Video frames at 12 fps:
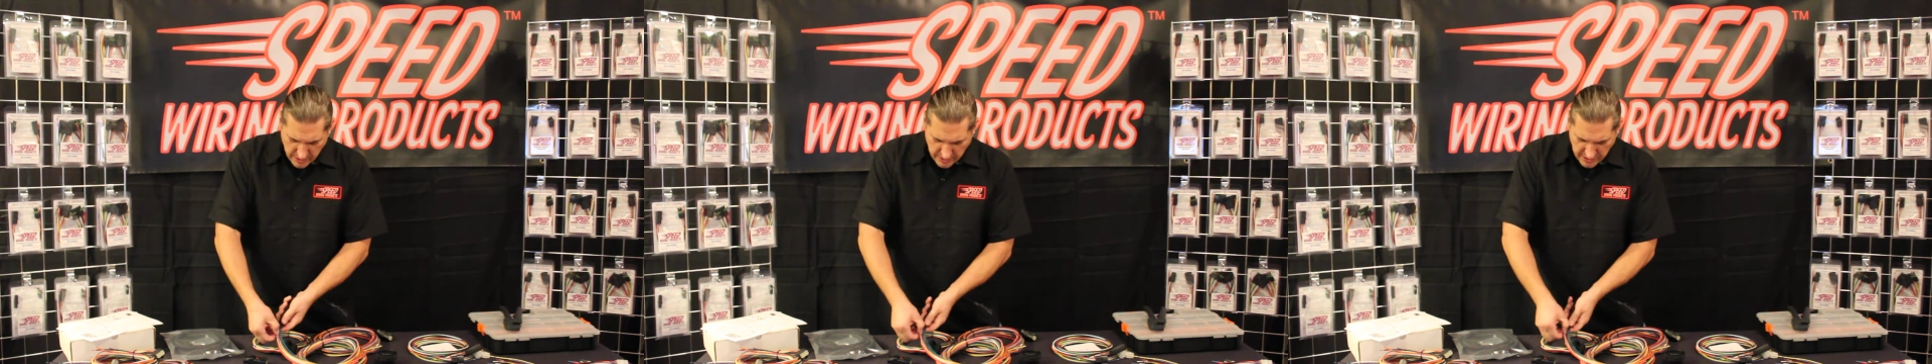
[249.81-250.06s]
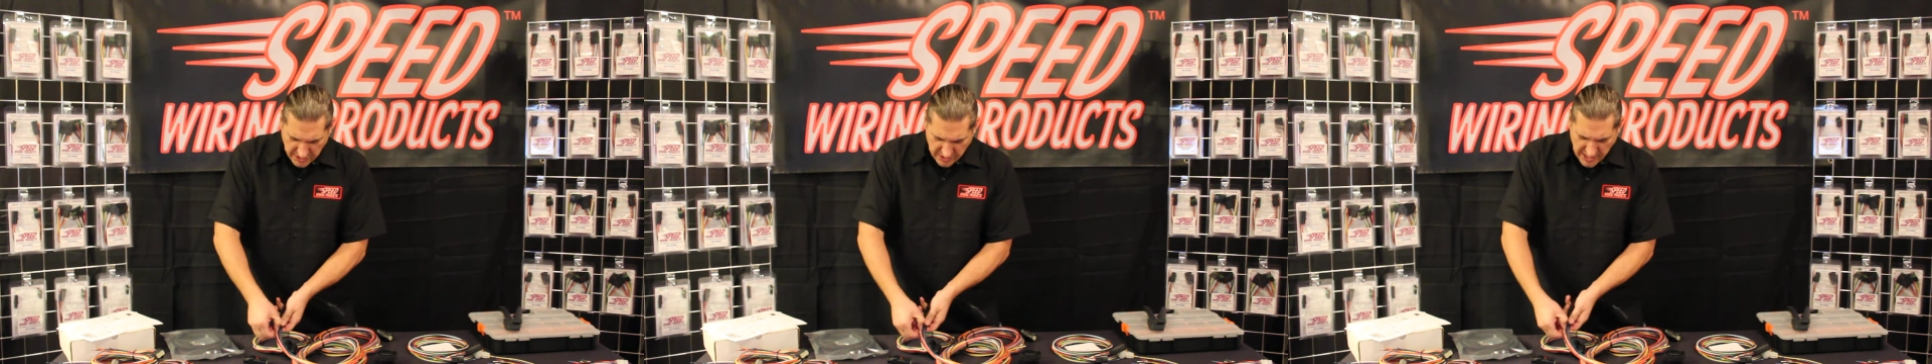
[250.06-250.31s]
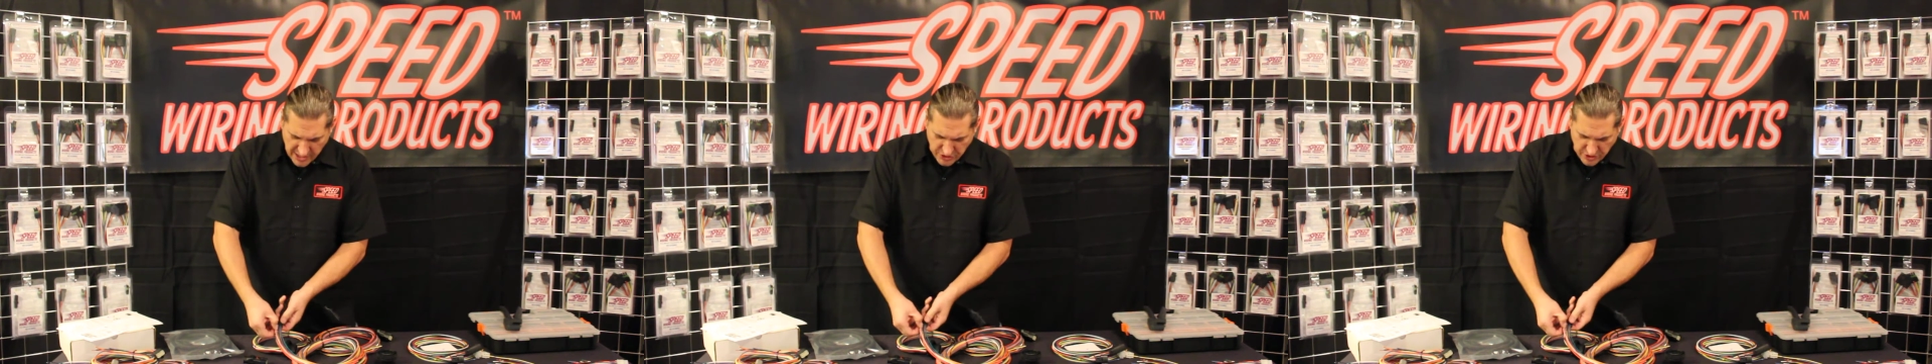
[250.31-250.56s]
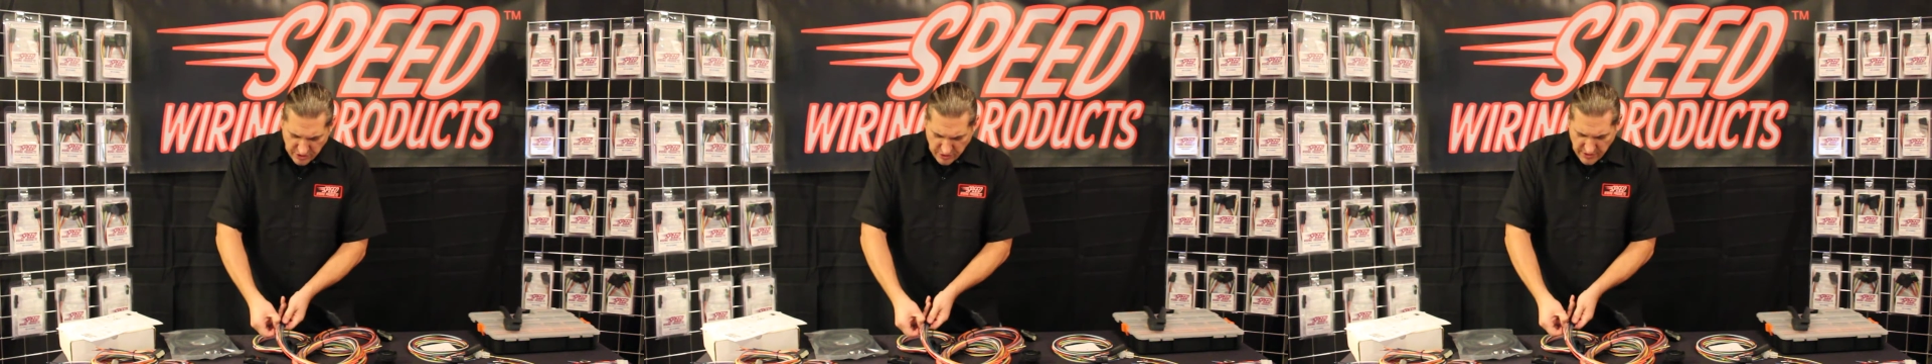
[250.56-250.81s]
this allows
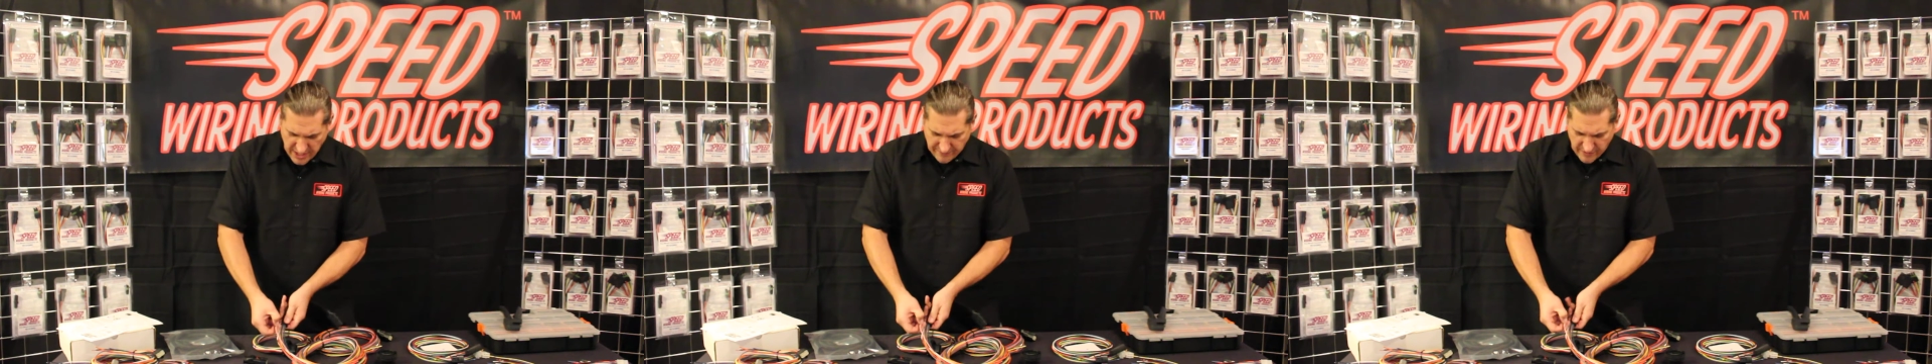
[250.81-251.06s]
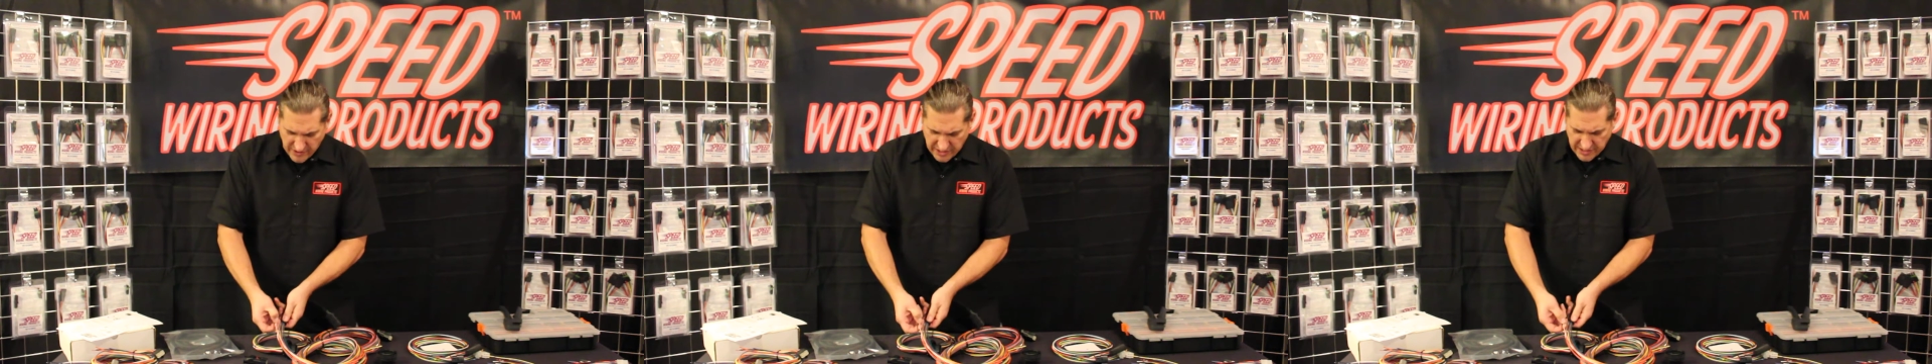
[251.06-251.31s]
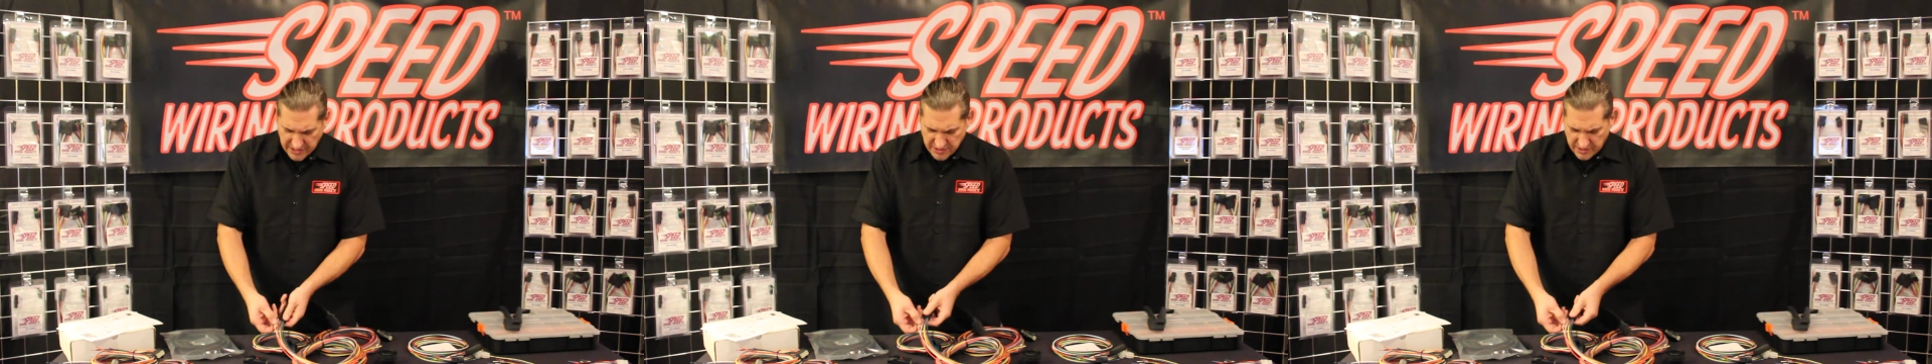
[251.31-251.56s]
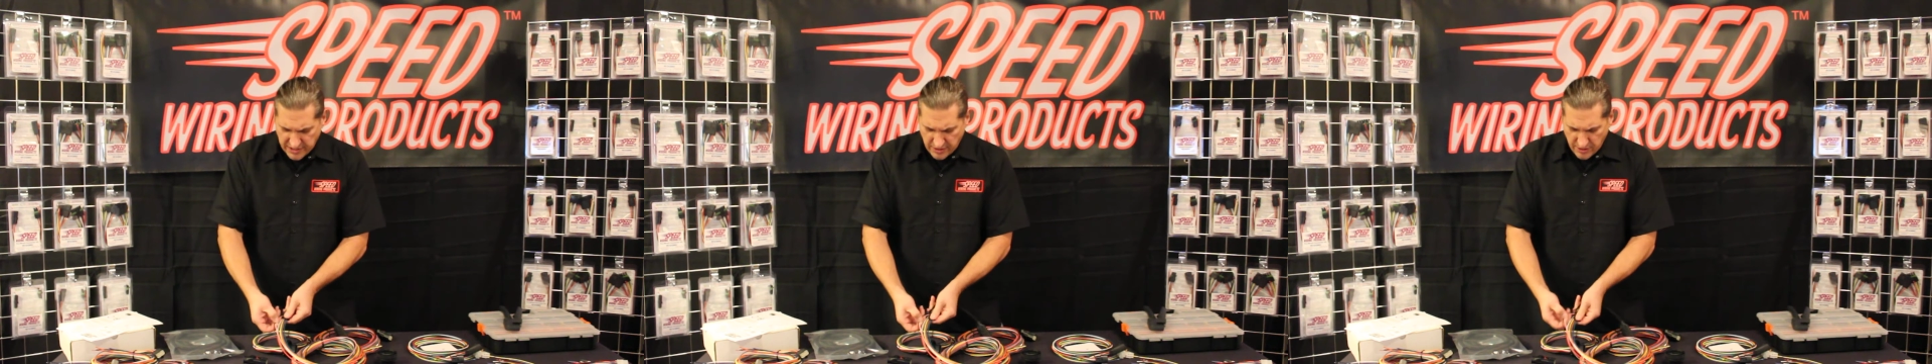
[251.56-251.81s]
you to do that very
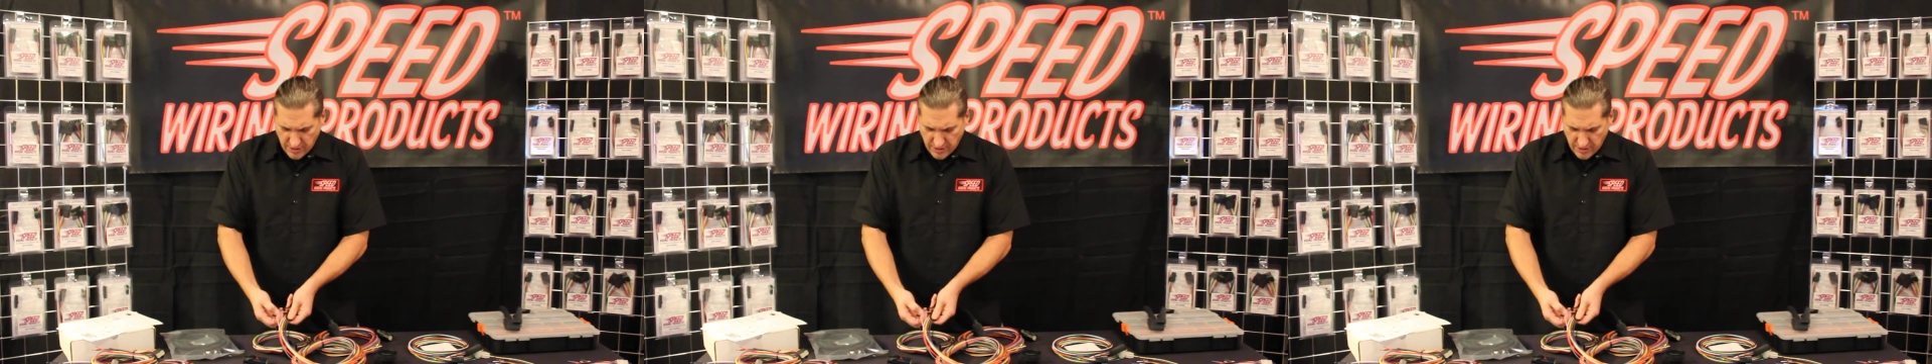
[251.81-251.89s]
easily.